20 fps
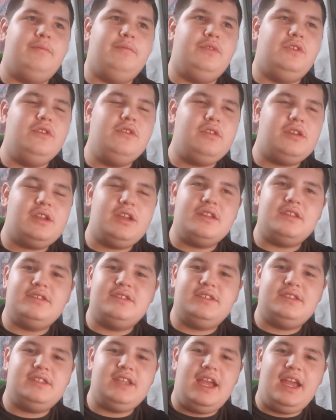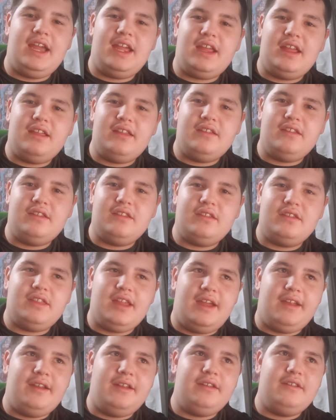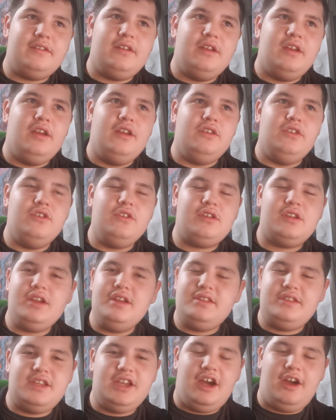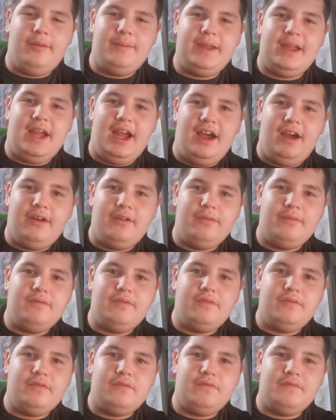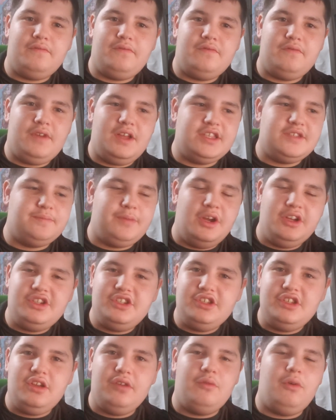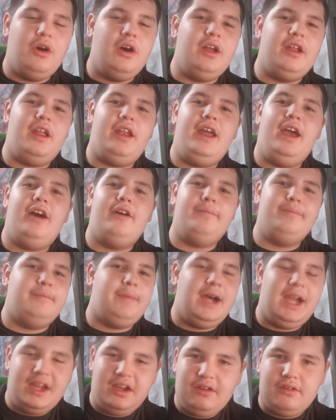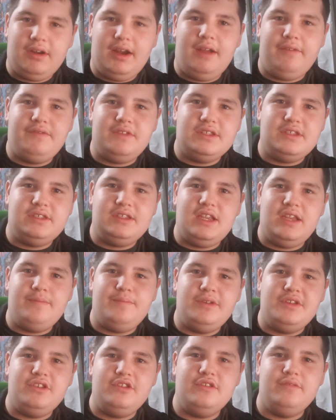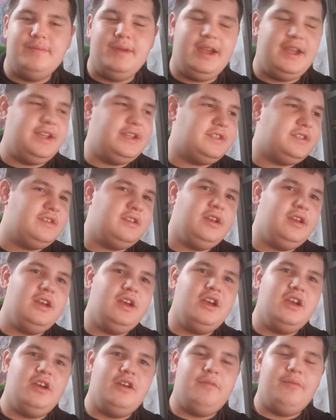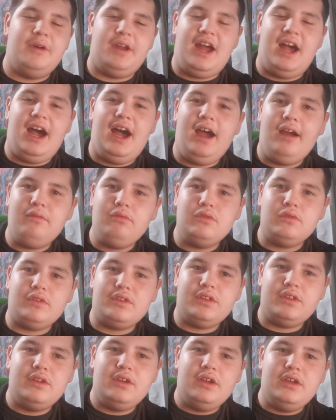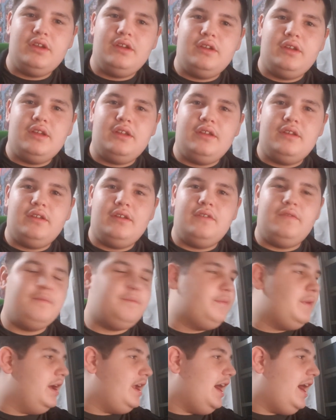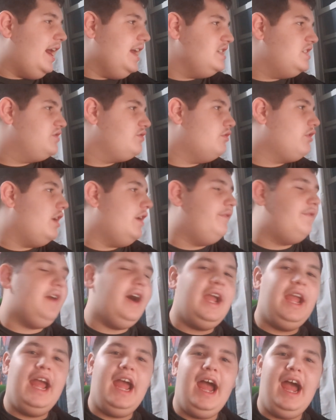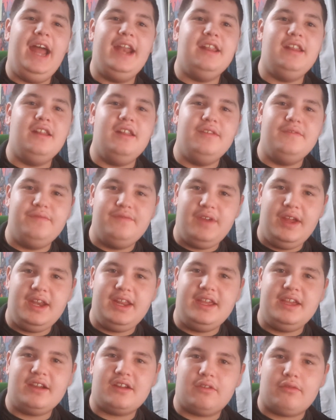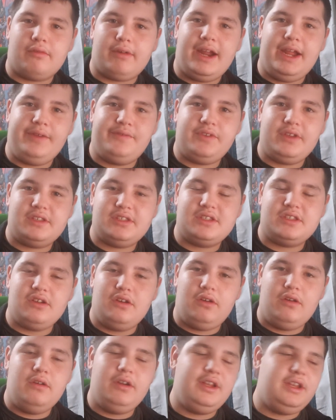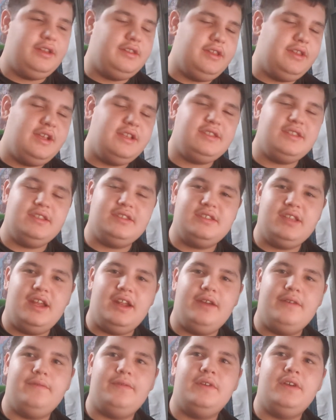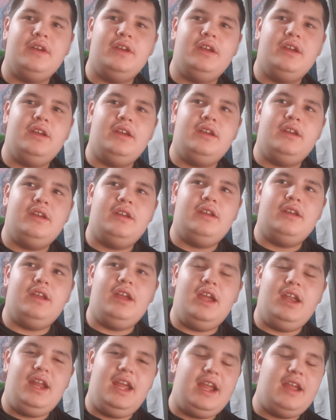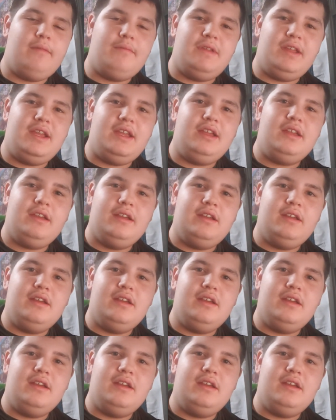You could say that you could tell me how as much as you want on how Minecraft is CPU based, but I will but I swear, if I had an NVIDIA graphics card in this instead of an AMD,